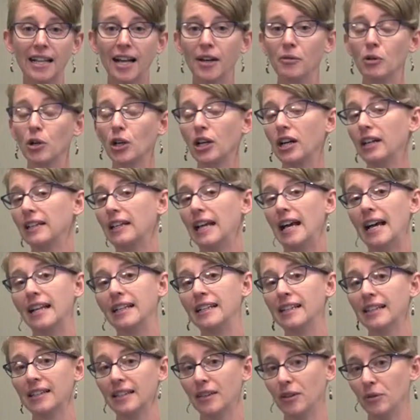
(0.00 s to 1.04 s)
I work on
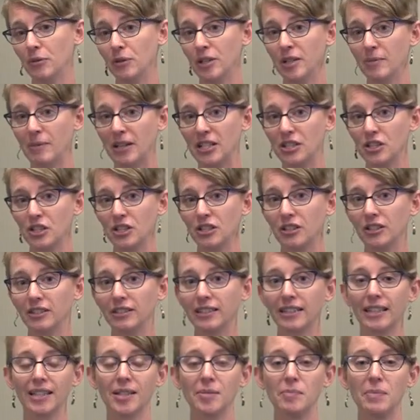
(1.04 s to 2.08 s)
anything three-dimensional.
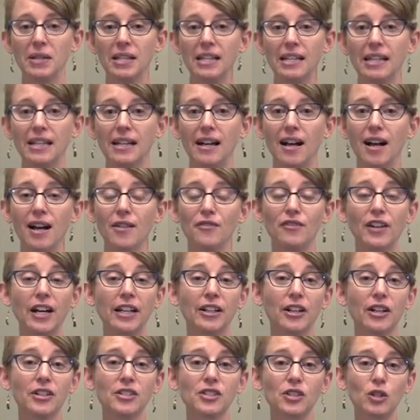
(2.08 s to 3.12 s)
It can be
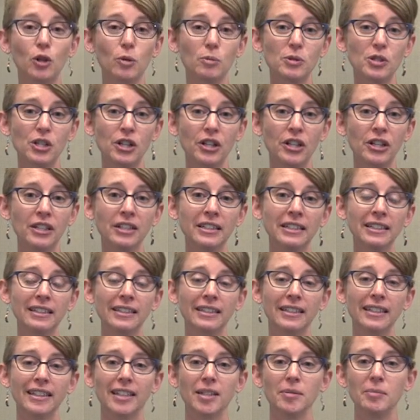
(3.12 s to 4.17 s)
fine art sculpture,
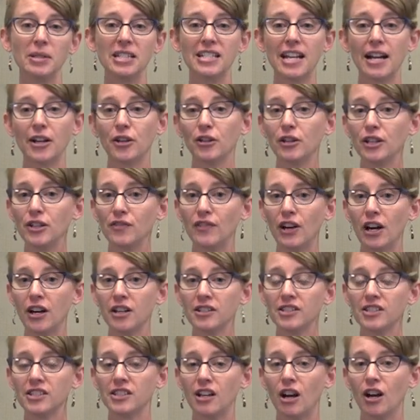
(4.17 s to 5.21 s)
it can be decorative
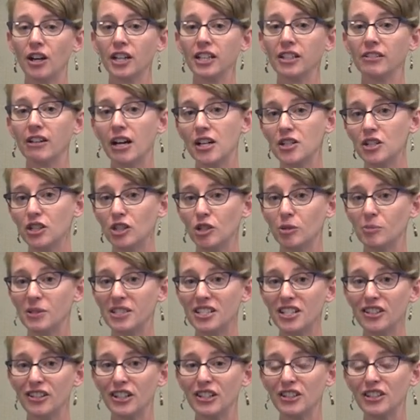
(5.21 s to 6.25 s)
arts, archaeological
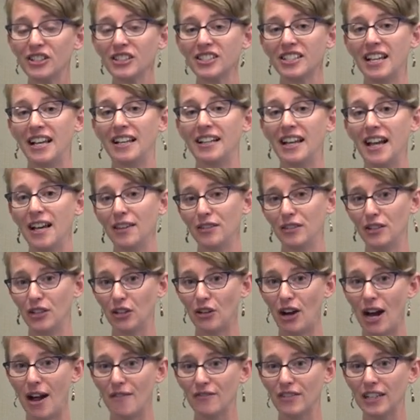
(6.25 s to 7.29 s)
materials, and
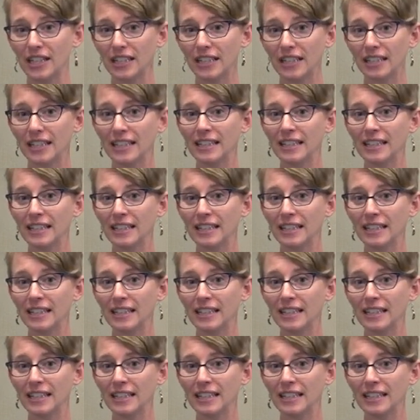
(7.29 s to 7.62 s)
ethnographic.